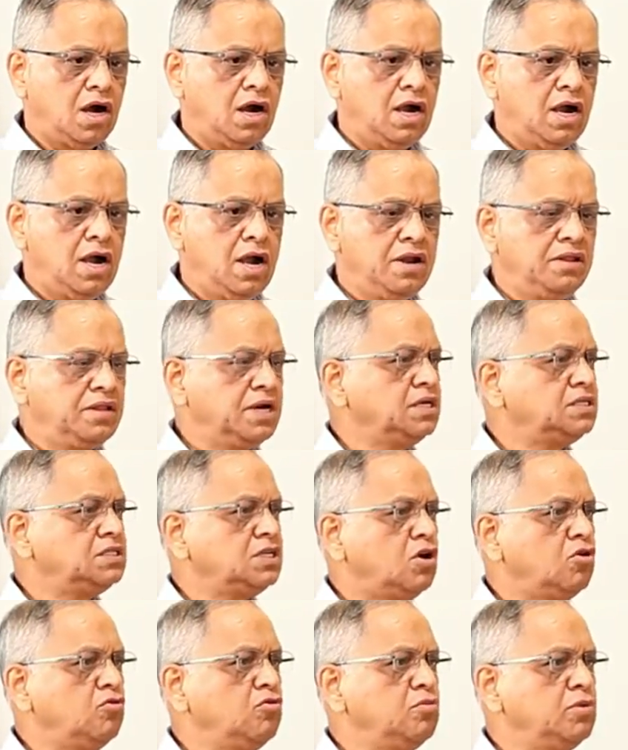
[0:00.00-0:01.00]
and that's
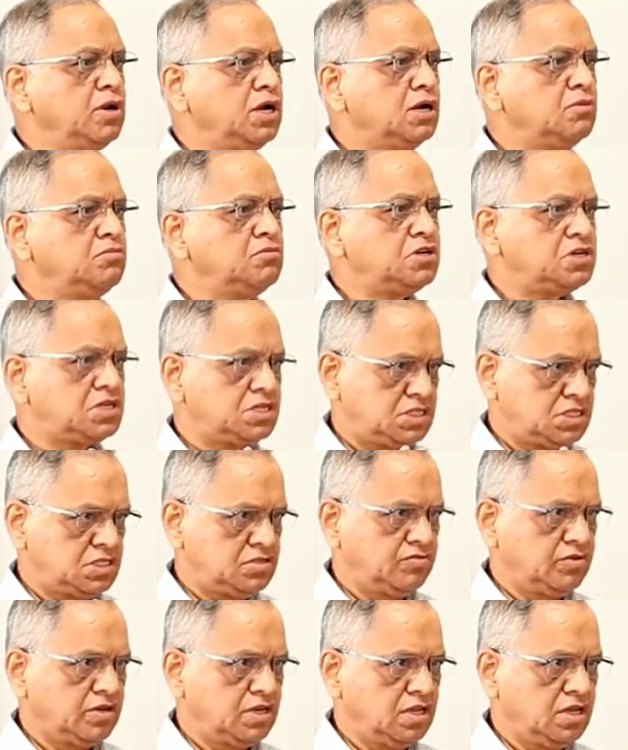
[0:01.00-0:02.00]
how you become
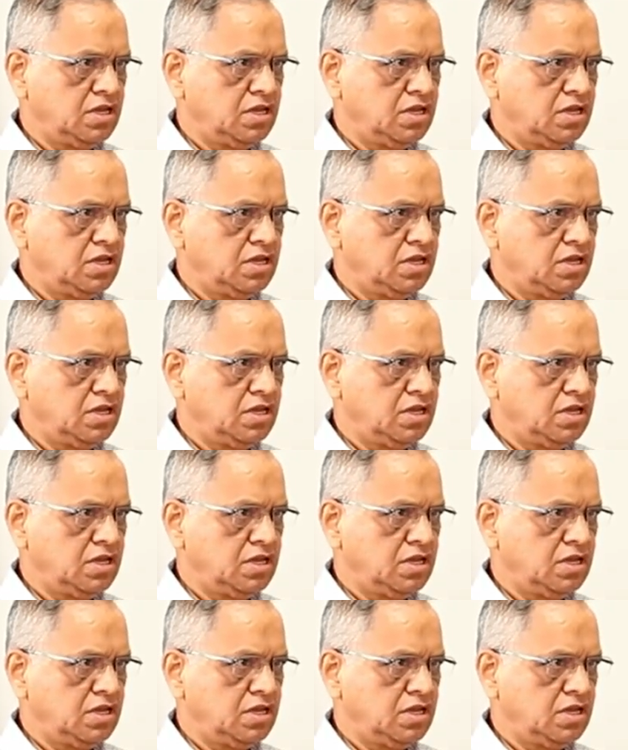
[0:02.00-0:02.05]
trustworthy.